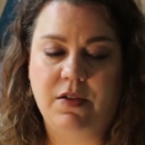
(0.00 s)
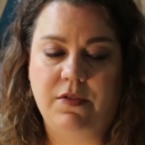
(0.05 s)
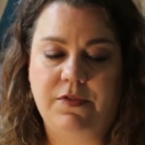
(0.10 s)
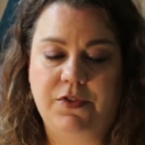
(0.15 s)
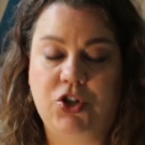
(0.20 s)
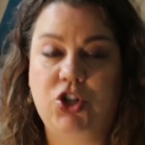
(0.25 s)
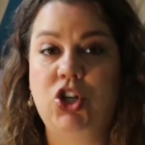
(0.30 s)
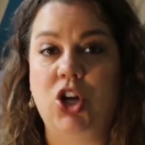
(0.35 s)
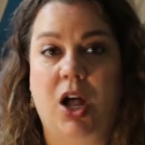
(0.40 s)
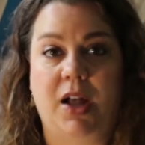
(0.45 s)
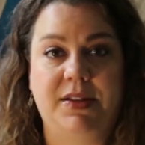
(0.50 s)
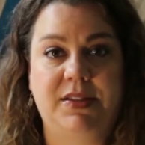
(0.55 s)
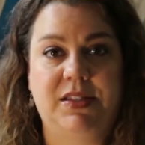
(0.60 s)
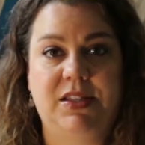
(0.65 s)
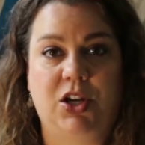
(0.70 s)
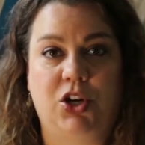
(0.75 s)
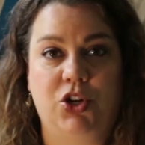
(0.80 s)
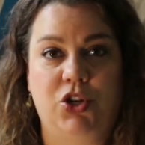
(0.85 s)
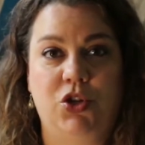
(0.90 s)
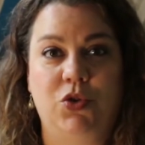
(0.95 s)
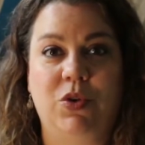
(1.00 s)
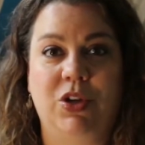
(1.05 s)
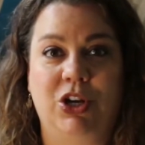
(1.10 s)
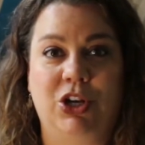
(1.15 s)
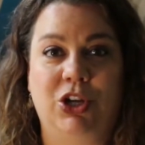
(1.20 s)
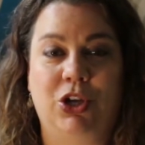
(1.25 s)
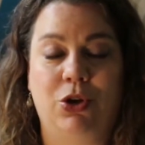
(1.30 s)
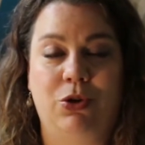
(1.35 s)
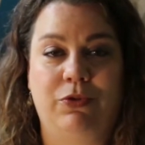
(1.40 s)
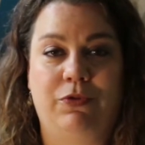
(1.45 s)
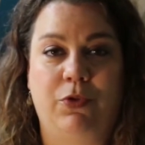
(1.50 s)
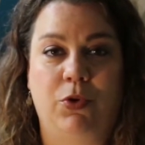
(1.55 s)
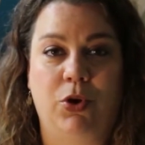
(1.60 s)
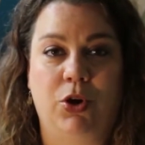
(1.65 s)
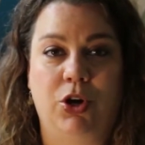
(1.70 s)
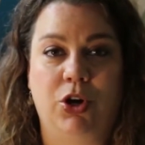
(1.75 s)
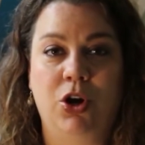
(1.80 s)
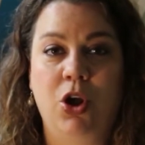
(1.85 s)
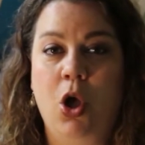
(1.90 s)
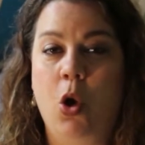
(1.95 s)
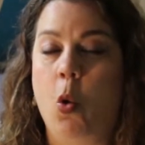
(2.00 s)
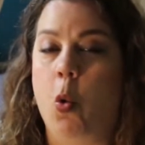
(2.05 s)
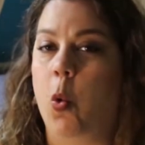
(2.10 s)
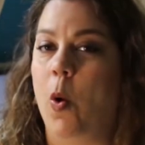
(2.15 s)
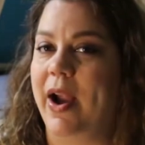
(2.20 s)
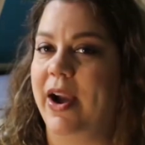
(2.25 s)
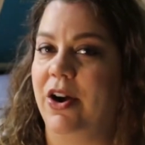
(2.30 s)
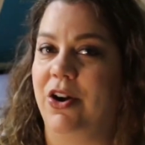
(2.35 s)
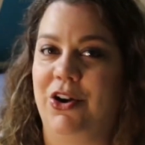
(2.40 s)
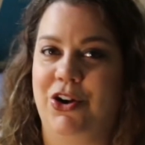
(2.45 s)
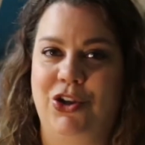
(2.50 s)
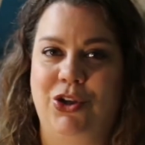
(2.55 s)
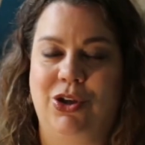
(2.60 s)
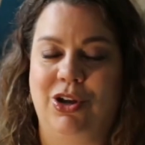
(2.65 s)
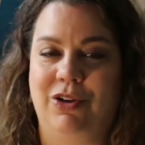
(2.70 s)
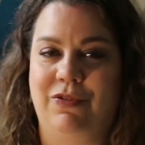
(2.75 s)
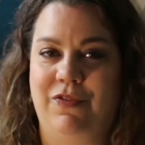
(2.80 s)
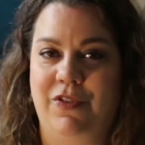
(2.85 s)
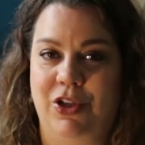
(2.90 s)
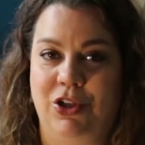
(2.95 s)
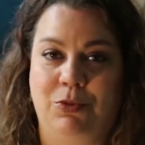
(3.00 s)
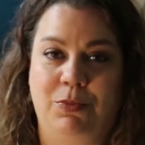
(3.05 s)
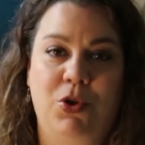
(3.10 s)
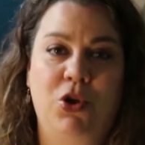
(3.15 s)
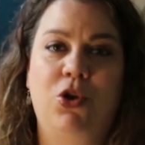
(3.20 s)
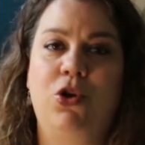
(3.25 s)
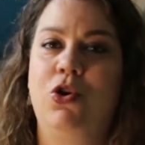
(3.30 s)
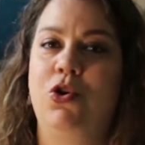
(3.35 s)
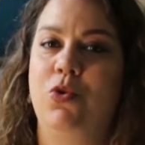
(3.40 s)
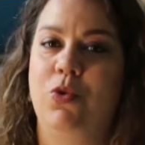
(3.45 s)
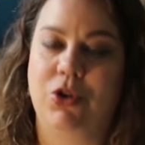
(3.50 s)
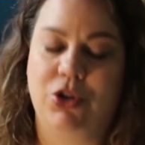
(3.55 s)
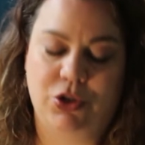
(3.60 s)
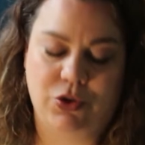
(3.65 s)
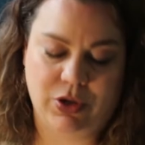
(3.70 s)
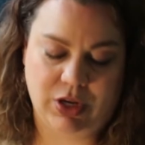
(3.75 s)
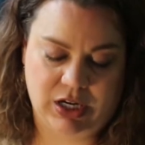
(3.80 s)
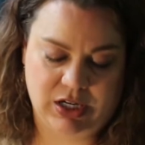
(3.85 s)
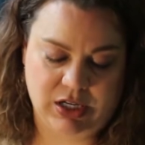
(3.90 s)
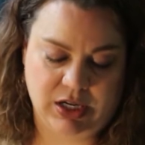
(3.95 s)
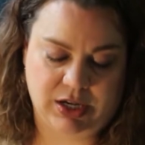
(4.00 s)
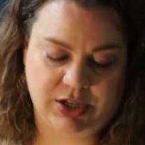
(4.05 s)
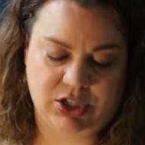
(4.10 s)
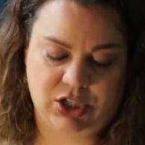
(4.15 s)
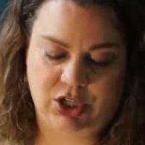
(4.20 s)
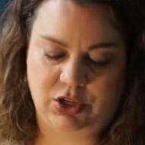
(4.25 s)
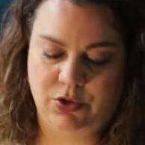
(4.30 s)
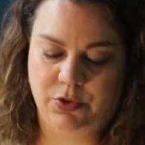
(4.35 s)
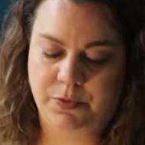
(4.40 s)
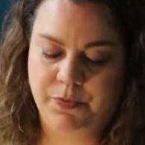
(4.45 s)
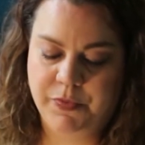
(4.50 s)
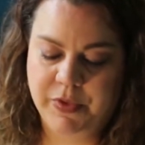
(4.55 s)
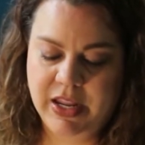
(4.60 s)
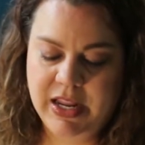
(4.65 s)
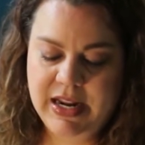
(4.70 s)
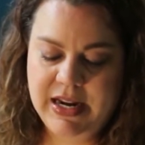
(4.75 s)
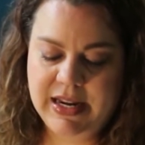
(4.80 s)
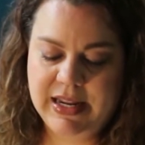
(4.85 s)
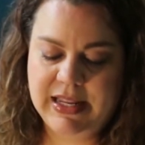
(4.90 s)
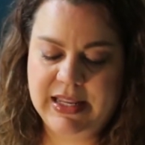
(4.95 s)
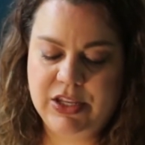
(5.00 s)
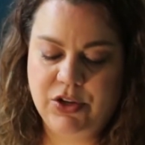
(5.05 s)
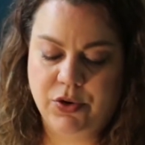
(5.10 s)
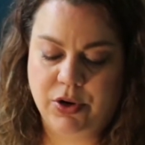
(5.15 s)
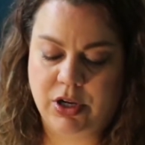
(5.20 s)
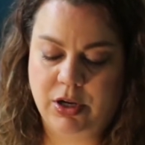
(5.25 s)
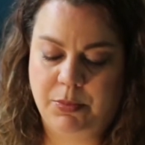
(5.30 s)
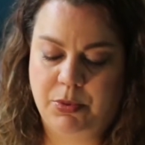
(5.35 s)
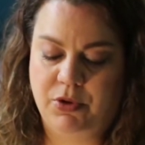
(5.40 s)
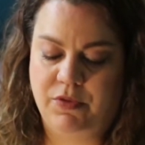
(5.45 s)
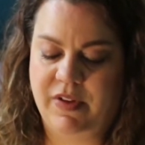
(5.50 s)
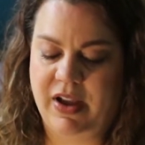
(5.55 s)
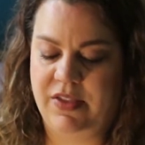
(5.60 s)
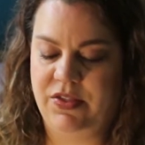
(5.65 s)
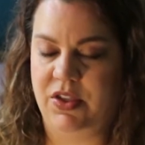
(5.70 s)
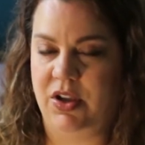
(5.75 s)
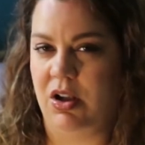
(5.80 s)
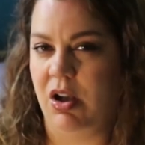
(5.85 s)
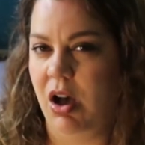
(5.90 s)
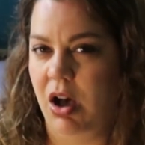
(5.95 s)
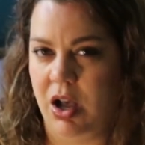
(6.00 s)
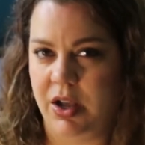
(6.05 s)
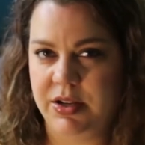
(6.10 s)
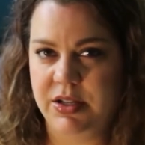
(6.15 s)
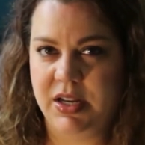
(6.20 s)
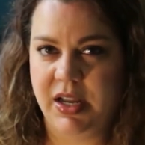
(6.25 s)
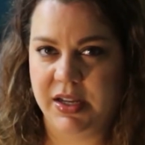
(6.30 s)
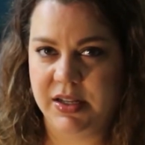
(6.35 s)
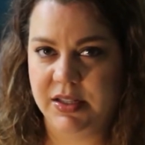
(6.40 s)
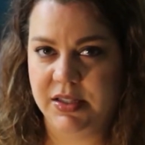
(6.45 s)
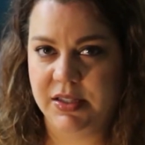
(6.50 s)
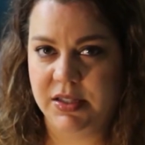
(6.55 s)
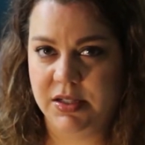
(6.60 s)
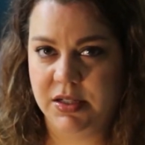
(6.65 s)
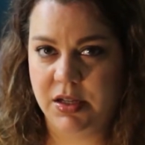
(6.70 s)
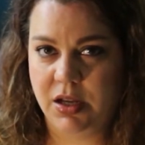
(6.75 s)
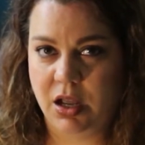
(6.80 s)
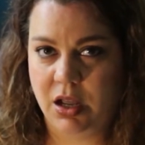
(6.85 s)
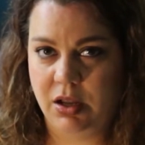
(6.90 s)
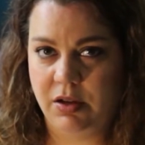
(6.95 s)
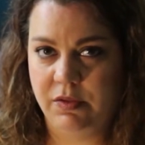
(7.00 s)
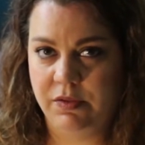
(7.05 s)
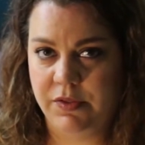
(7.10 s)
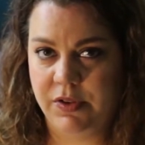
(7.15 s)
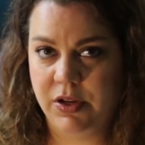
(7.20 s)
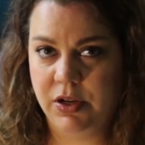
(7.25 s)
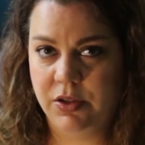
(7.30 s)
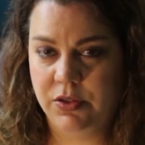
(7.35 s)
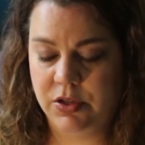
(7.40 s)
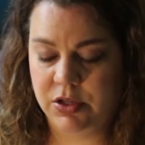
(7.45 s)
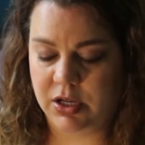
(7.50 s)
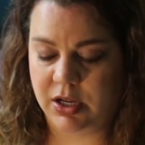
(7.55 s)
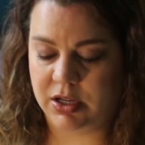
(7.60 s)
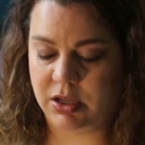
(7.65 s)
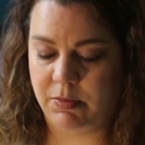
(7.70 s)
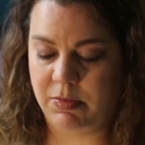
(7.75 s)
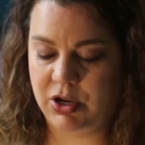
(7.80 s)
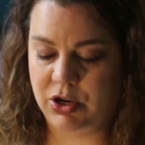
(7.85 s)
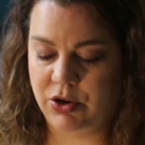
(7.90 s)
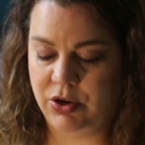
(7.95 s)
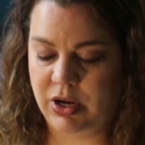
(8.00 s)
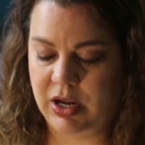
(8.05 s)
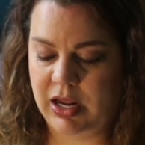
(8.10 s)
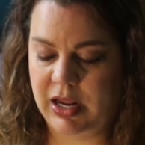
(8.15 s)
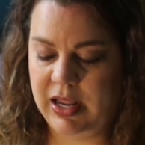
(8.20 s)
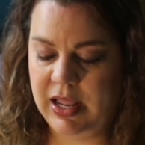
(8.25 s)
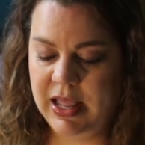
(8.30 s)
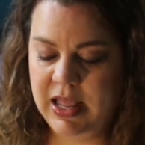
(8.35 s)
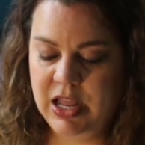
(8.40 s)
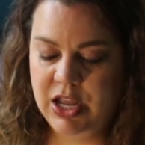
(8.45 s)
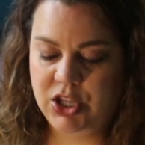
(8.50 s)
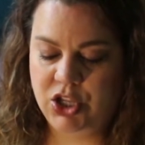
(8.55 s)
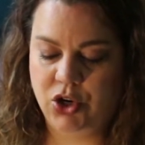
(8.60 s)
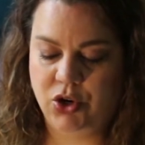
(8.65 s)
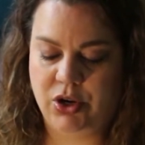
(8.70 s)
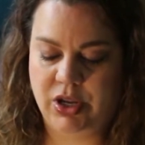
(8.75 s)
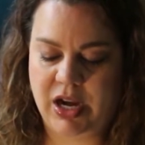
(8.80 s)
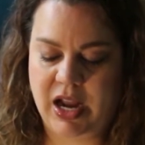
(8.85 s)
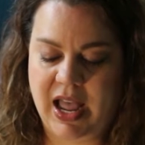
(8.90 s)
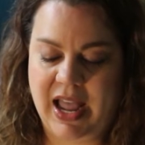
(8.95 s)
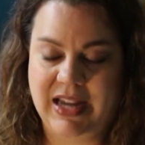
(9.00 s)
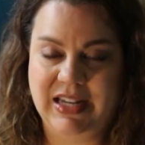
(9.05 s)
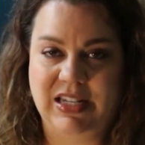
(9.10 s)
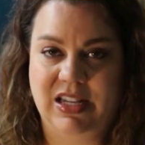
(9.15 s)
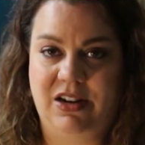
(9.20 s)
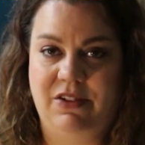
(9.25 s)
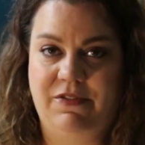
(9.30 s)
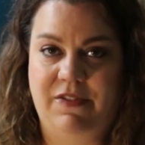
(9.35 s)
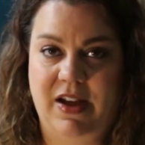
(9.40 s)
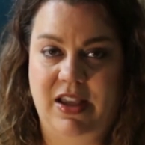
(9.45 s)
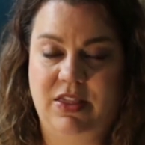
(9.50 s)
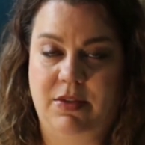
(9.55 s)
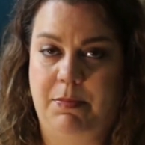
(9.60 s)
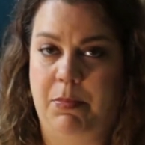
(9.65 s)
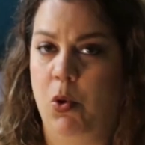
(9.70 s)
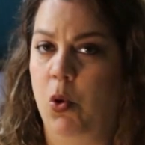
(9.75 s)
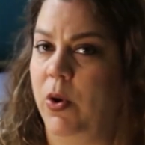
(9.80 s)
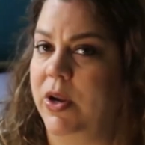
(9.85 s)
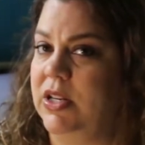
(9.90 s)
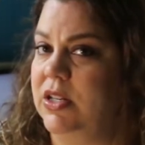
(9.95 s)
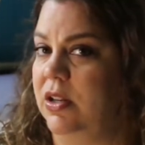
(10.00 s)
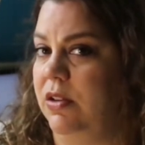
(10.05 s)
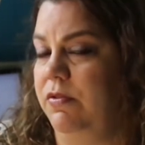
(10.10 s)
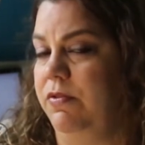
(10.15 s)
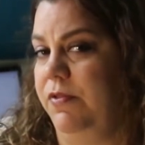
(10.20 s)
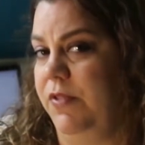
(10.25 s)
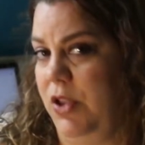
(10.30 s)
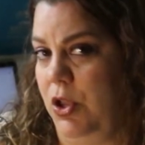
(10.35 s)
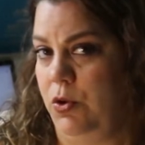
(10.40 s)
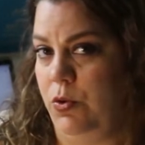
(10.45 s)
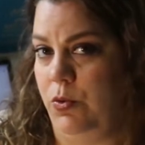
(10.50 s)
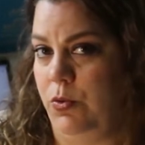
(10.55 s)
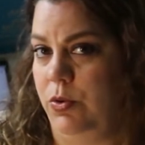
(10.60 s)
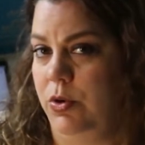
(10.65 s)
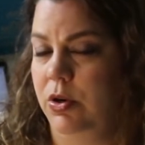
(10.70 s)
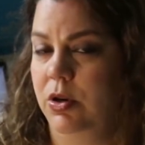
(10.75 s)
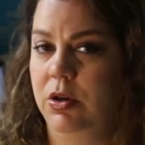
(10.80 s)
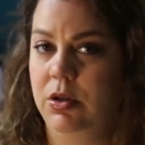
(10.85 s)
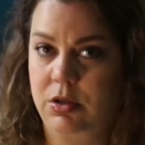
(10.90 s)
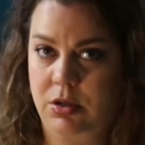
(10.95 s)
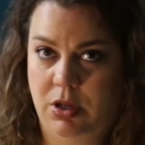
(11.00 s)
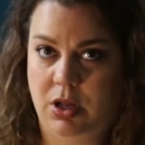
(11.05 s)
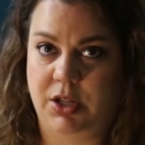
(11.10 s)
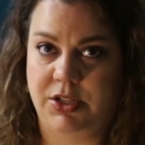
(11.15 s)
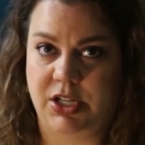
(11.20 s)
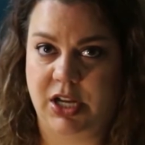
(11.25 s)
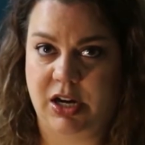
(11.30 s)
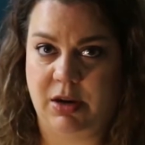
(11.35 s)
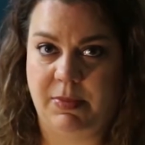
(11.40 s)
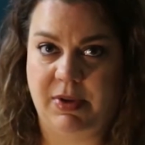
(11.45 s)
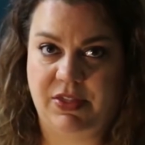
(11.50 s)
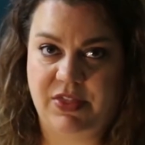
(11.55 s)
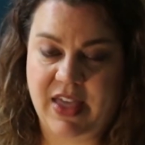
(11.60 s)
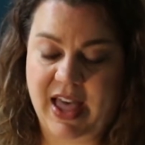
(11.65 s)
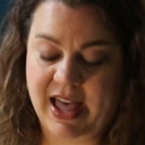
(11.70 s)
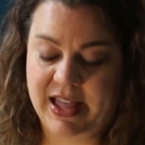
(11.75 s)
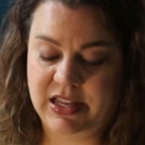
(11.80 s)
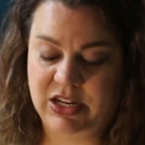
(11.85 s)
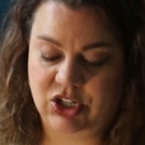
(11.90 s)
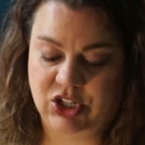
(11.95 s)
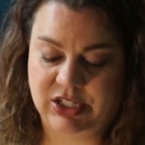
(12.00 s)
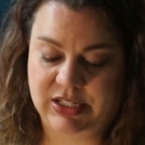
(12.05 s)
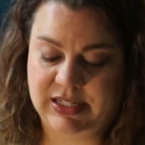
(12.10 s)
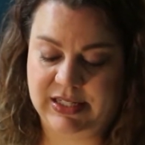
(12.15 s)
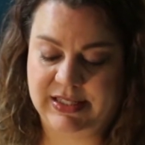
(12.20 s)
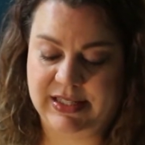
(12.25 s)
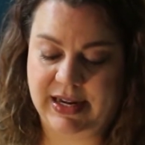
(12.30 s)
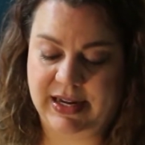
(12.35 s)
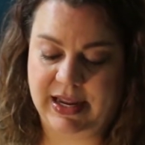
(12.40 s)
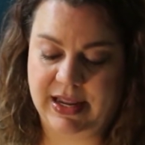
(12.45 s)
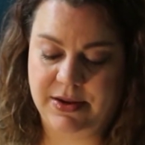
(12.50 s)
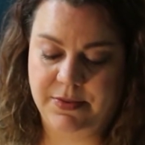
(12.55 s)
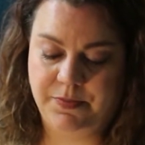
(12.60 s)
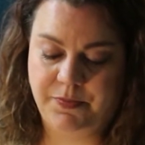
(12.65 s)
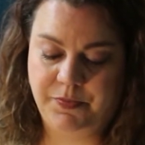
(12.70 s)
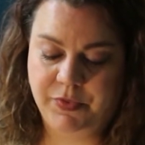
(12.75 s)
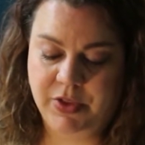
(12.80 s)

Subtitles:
shots are you going to go for? Where are you going to film? Who are you going to talk to? You're going to provide the context of the documentary. You're going to identify the point of view. I'll talk about that in just a second.